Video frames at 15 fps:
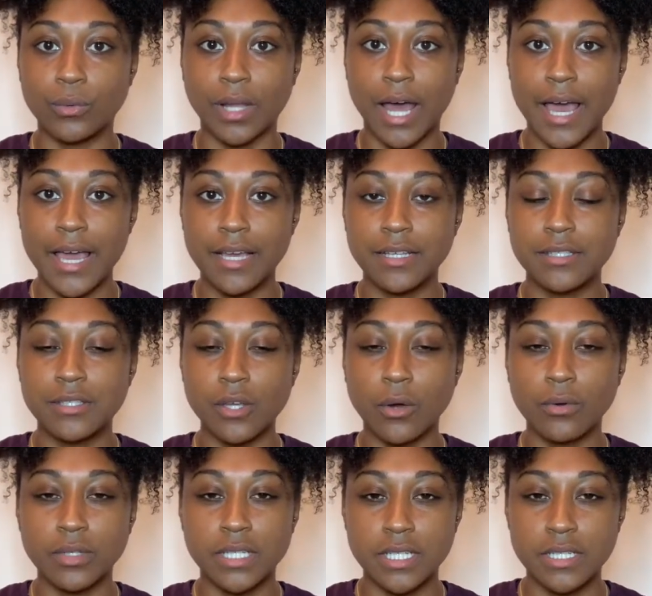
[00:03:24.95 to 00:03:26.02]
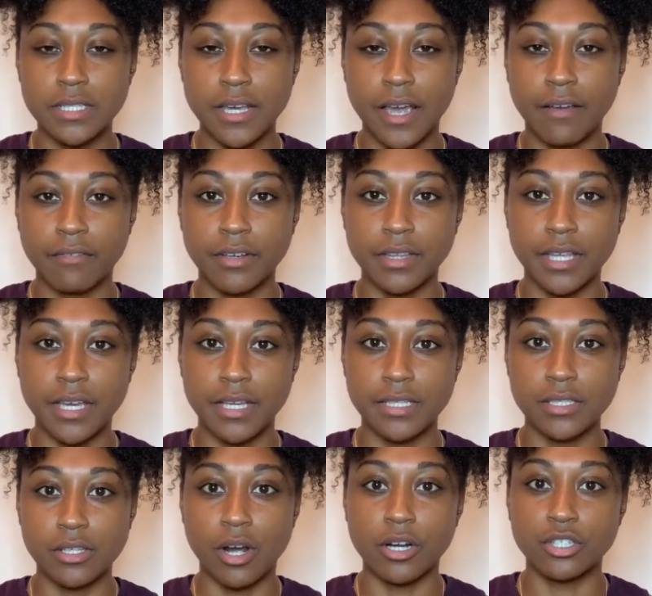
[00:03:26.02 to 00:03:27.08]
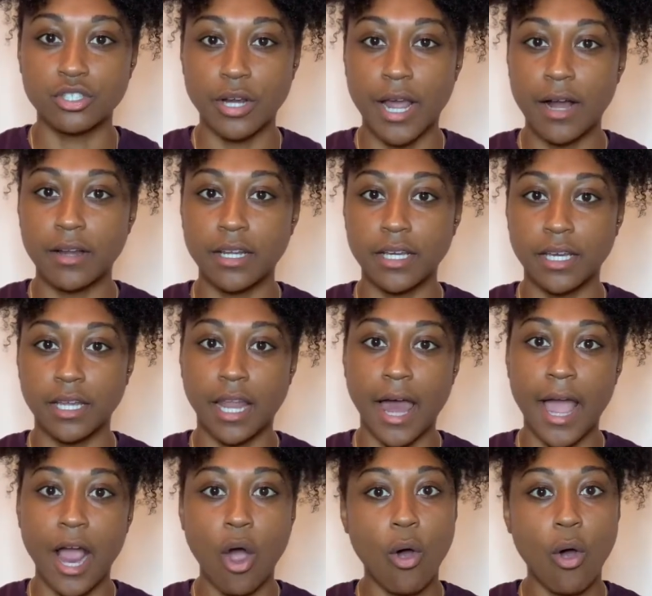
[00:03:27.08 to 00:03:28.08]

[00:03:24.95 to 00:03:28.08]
like soaked into everything and start drowning and like,